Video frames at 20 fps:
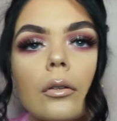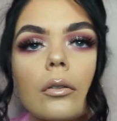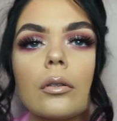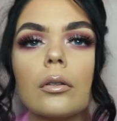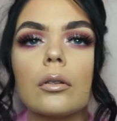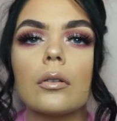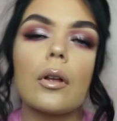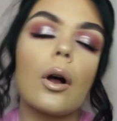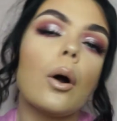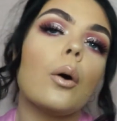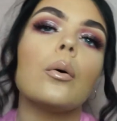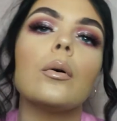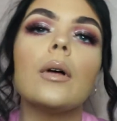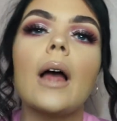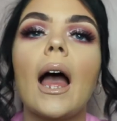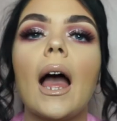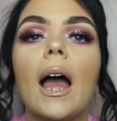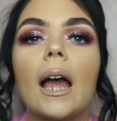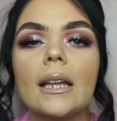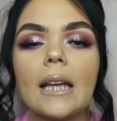So
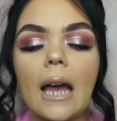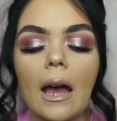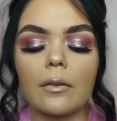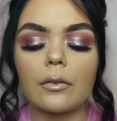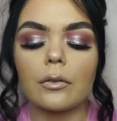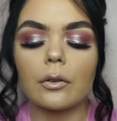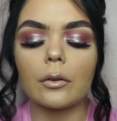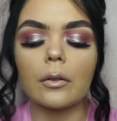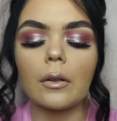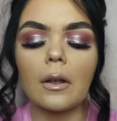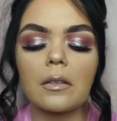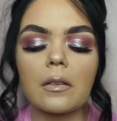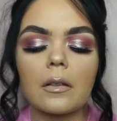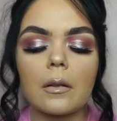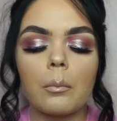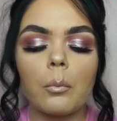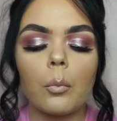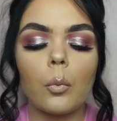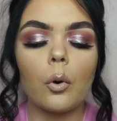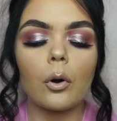yeah, so it's the
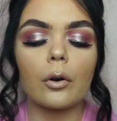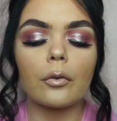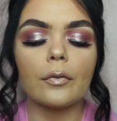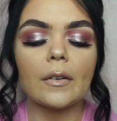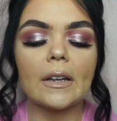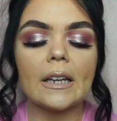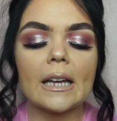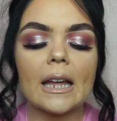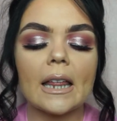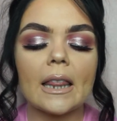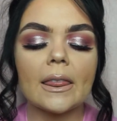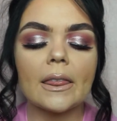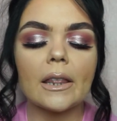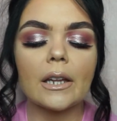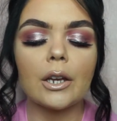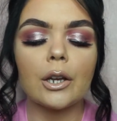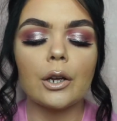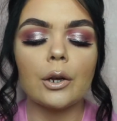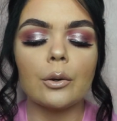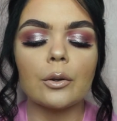Morphe In the
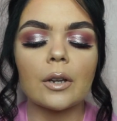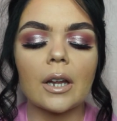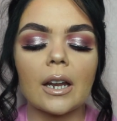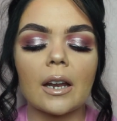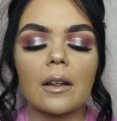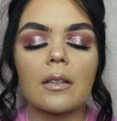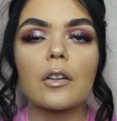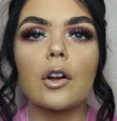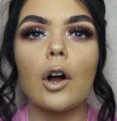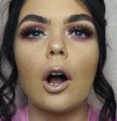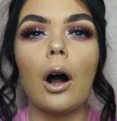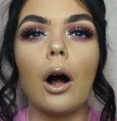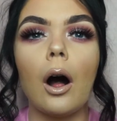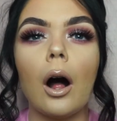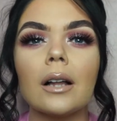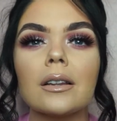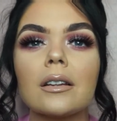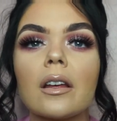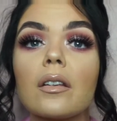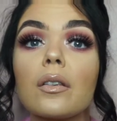Nude, and it's
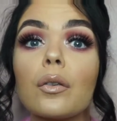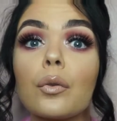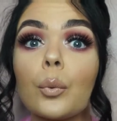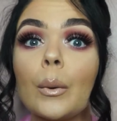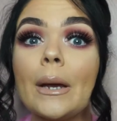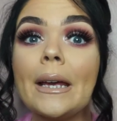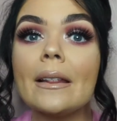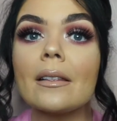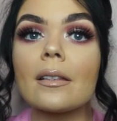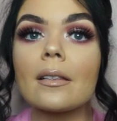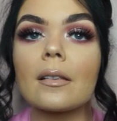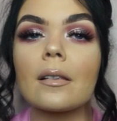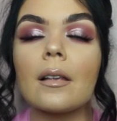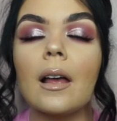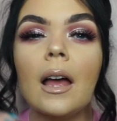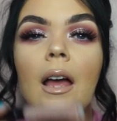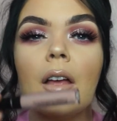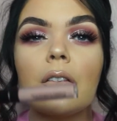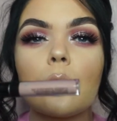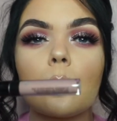called Sweets.
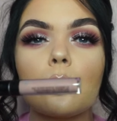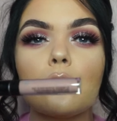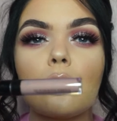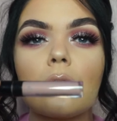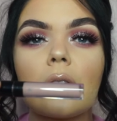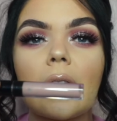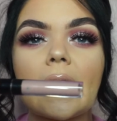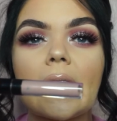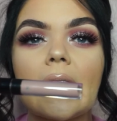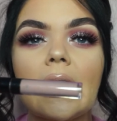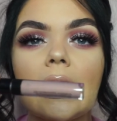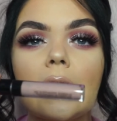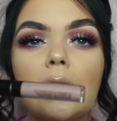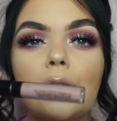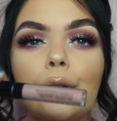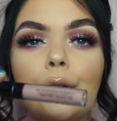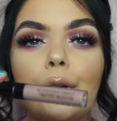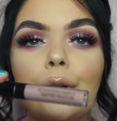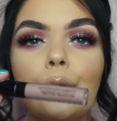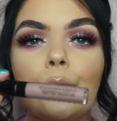So it's just like a little
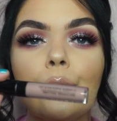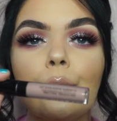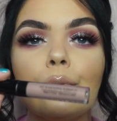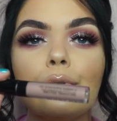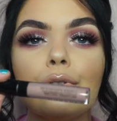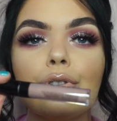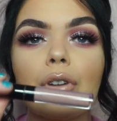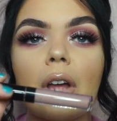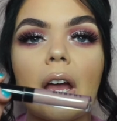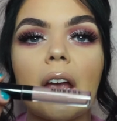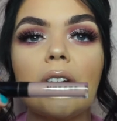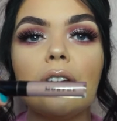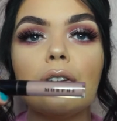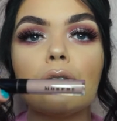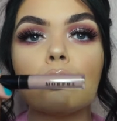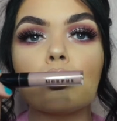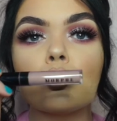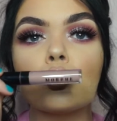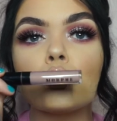nude shade.